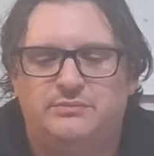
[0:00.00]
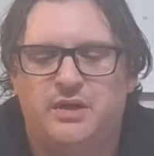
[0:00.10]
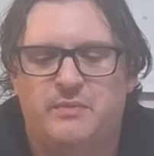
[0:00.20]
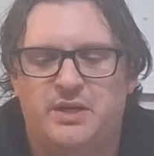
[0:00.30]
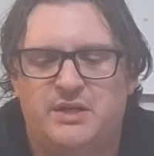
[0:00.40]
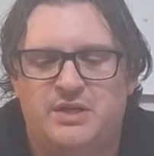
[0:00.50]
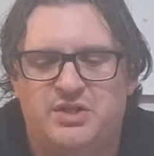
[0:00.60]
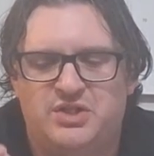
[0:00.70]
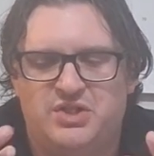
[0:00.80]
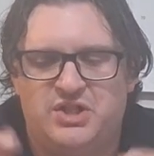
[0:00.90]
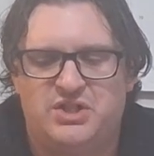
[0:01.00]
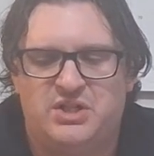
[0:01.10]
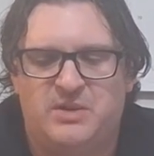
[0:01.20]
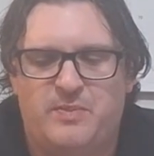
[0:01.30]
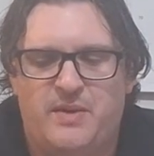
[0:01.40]
I mean, it just tastes
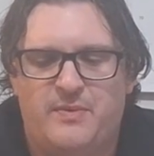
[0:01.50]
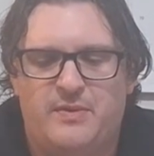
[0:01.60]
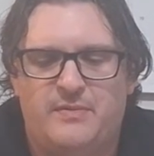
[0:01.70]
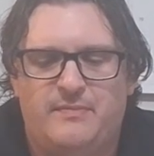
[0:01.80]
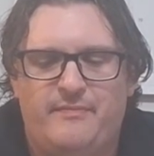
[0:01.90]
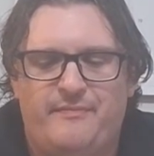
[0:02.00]
like the pepper.